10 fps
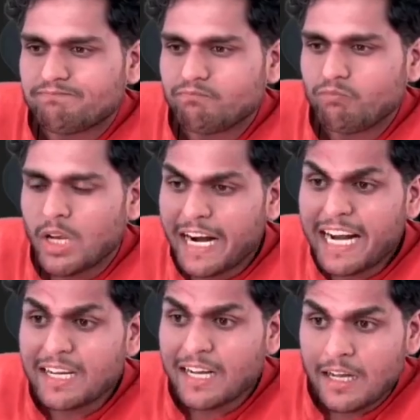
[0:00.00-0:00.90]
right,
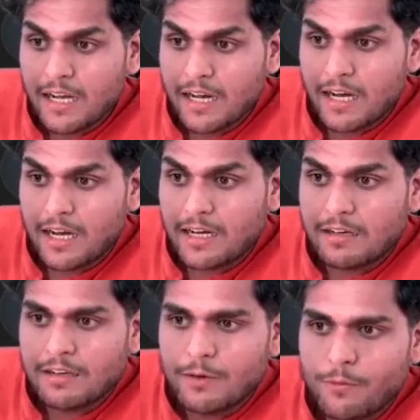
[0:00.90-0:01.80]

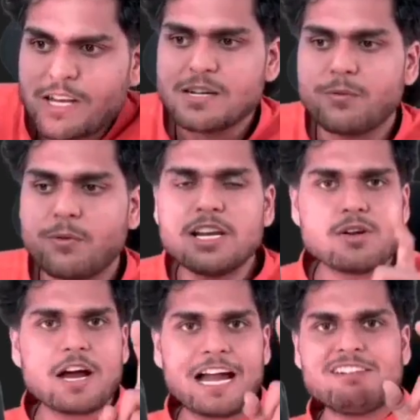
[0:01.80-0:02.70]
first of all,
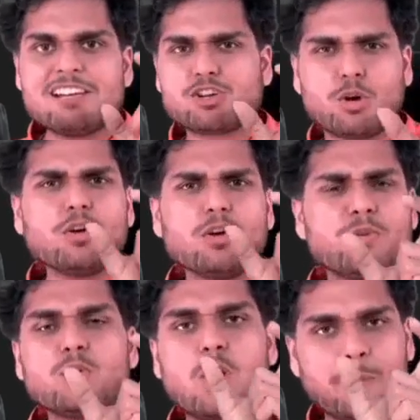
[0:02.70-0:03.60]
I will show you few
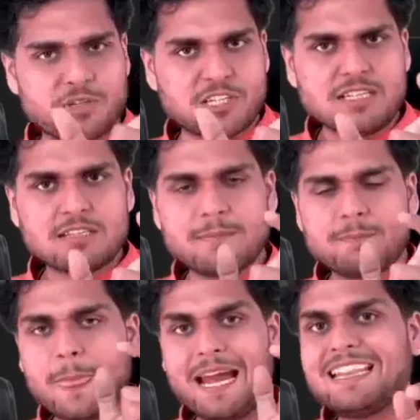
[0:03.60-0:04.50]
options
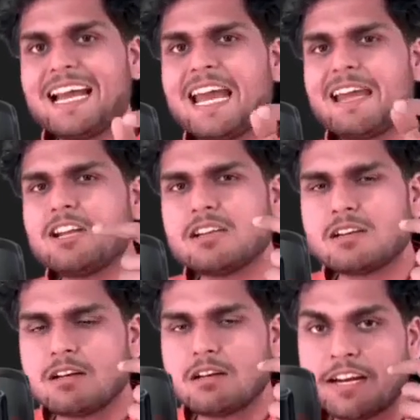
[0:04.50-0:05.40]
and then I will
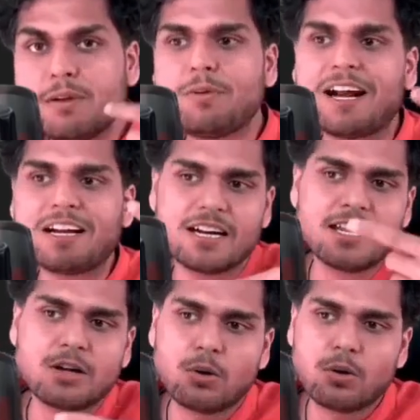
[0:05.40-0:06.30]
refactor the
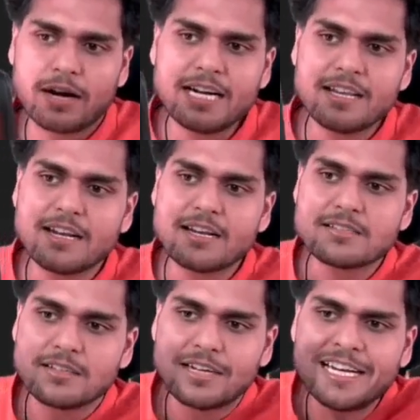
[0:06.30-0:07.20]
code, right? There is
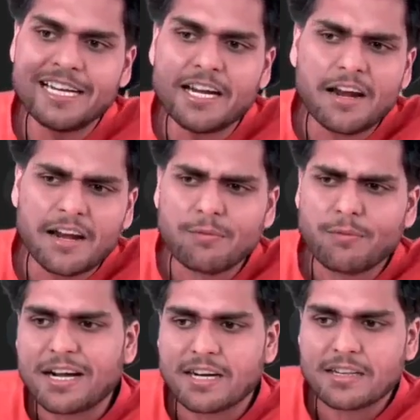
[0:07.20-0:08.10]
a little
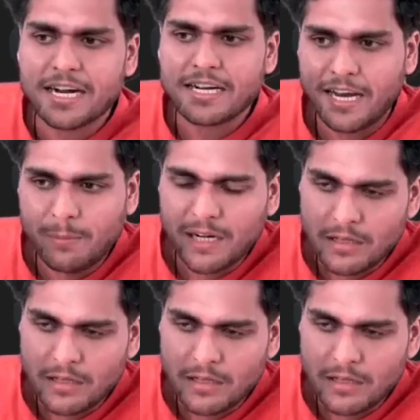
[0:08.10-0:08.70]
refactor that can be done.